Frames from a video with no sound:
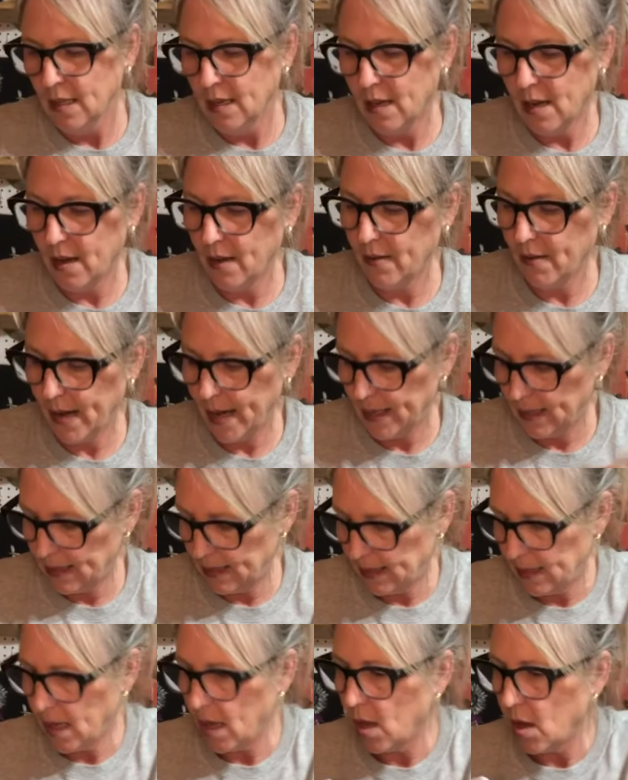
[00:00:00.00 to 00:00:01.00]
All right,
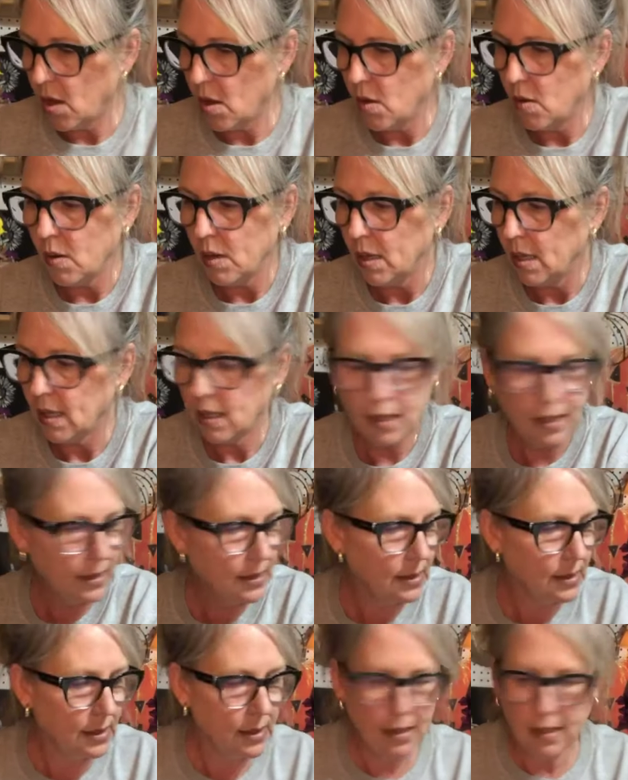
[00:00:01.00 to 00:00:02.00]
so let's
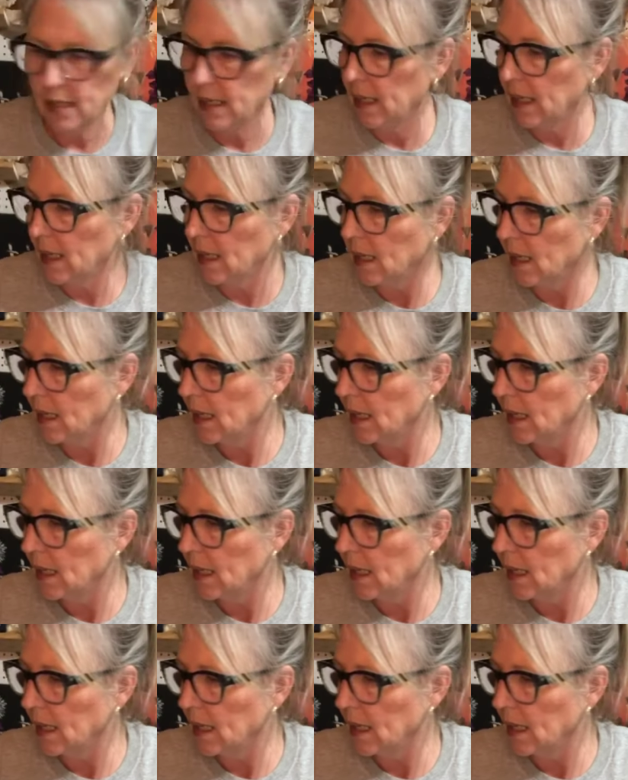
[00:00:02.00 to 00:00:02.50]
see.